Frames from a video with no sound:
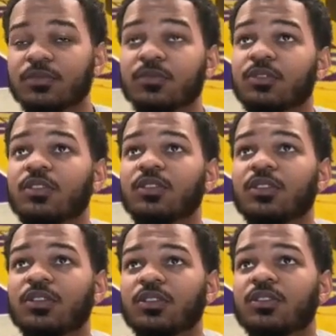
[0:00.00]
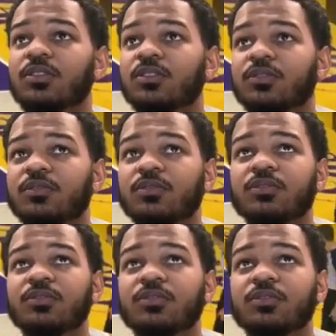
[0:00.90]

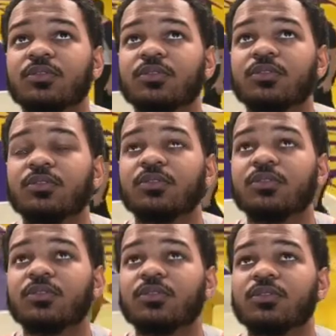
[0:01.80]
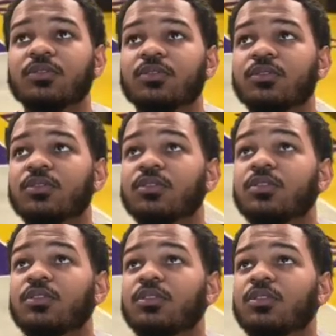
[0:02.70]

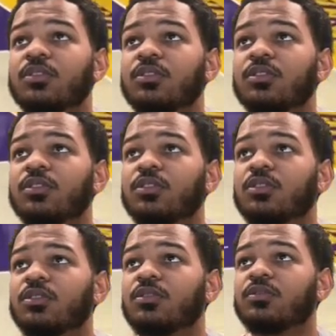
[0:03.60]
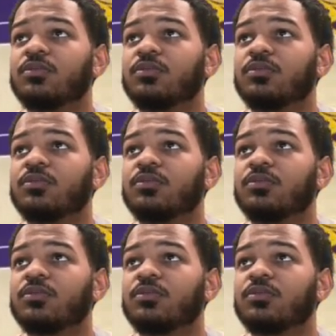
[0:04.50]
Nothing is said.